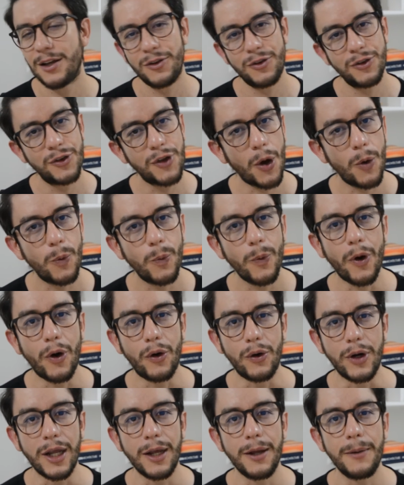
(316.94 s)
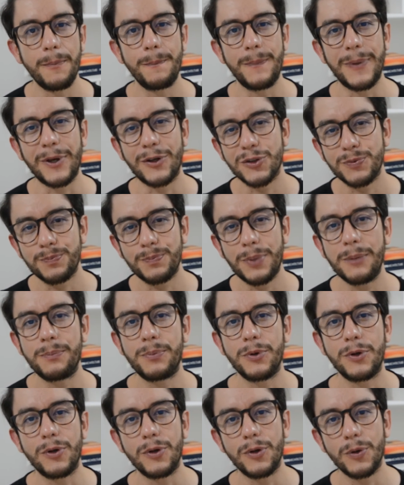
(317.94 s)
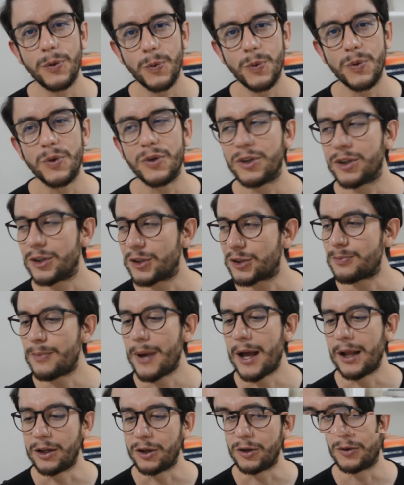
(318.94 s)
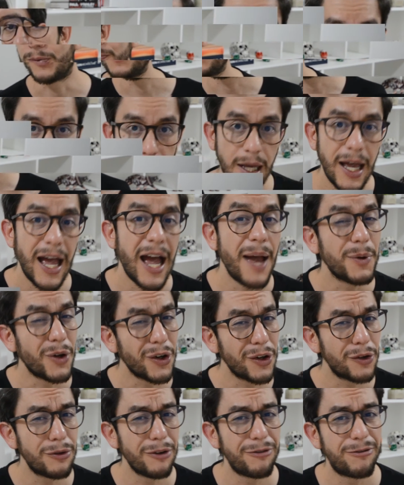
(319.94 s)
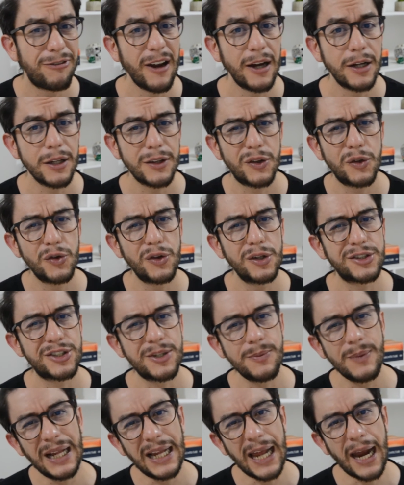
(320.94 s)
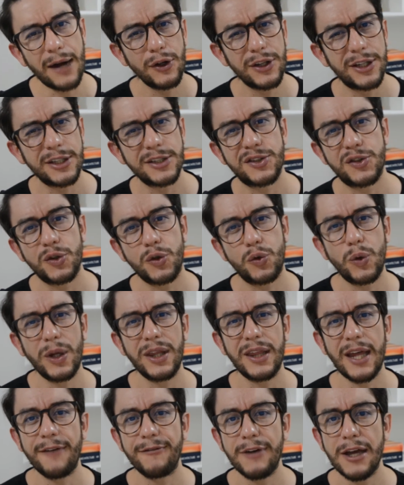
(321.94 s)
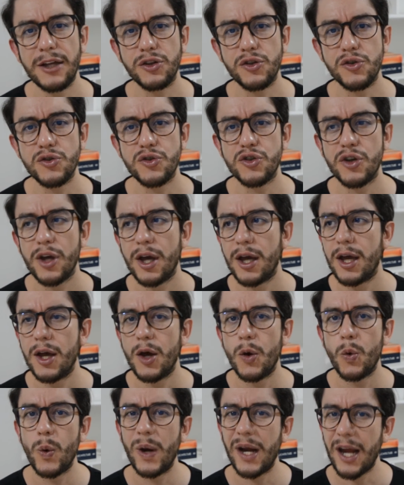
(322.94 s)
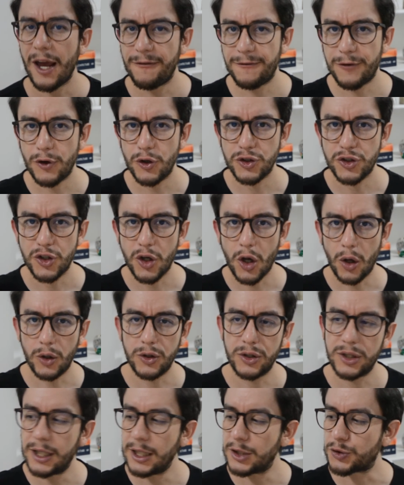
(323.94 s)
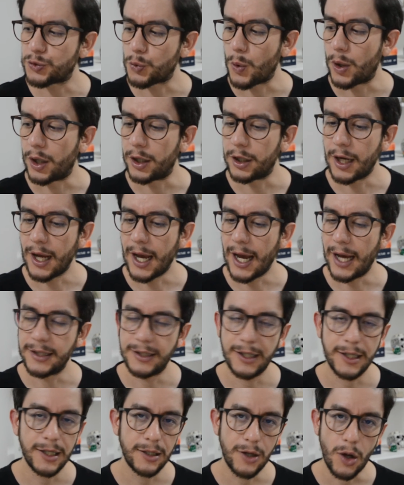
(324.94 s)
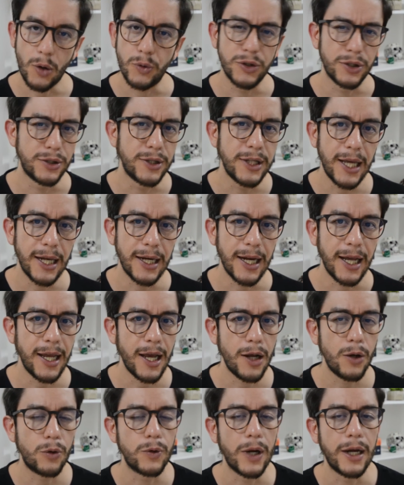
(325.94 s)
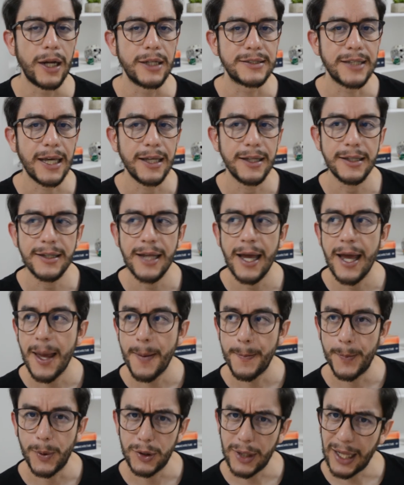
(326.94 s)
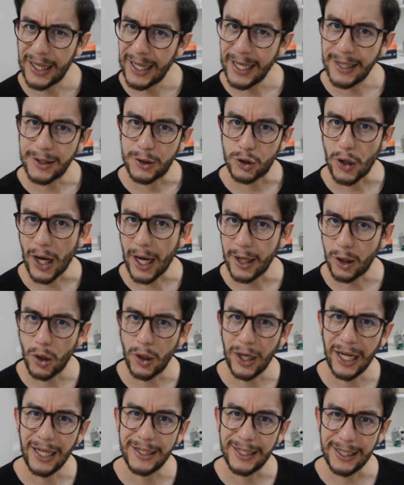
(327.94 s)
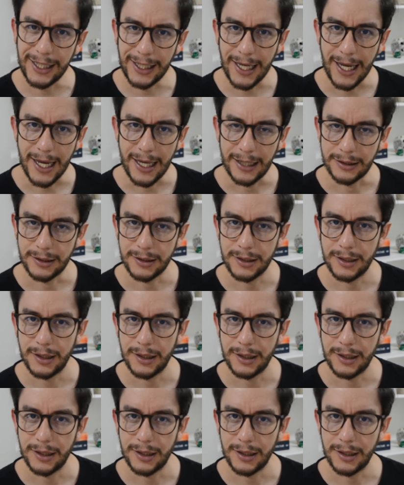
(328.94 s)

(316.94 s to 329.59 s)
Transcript: don't worry, because people will smell you. I'm gonna refer to the similarities to Creed Aventus. When I first got this one, I didn't know the DNA, I already said that, but later I got a decant